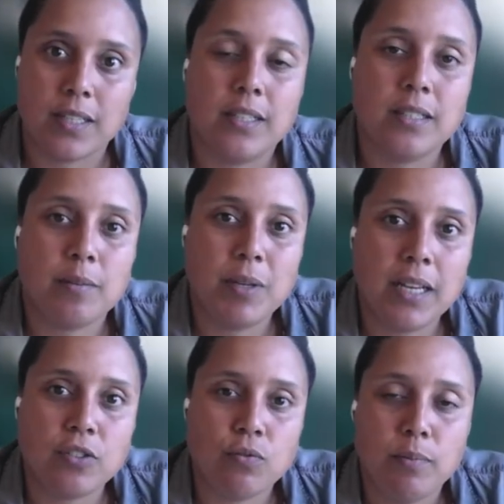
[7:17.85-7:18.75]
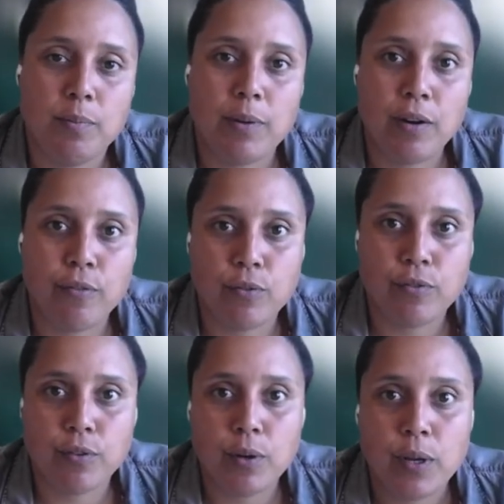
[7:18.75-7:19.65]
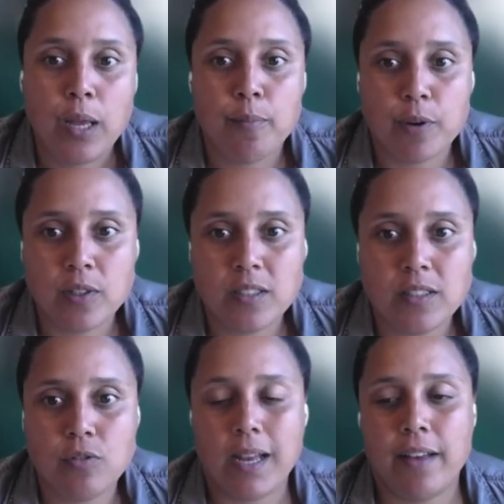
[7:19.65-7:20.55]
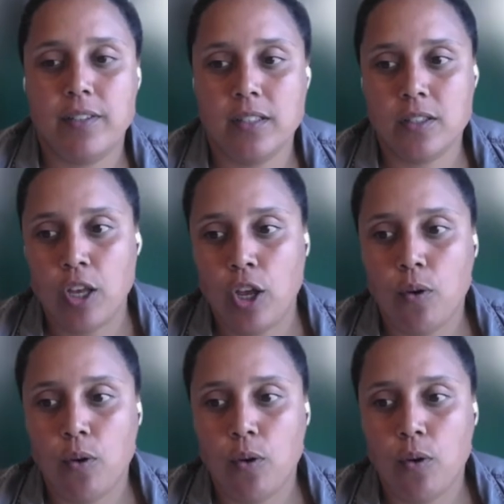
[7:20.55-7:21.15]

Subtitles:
and this can be extremely powerful for policies to have these